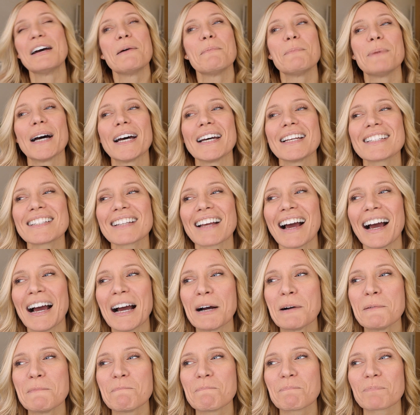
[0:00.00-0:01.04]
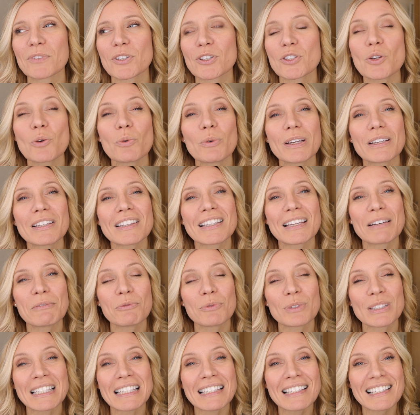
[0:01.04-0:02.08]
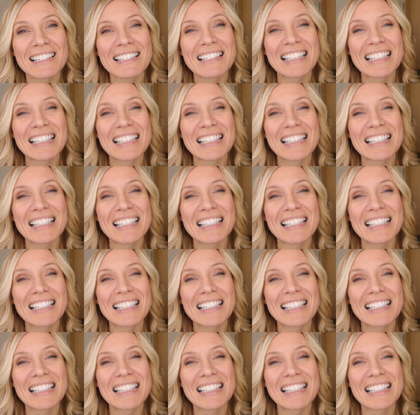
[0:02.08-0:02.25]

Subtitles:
but so it was in this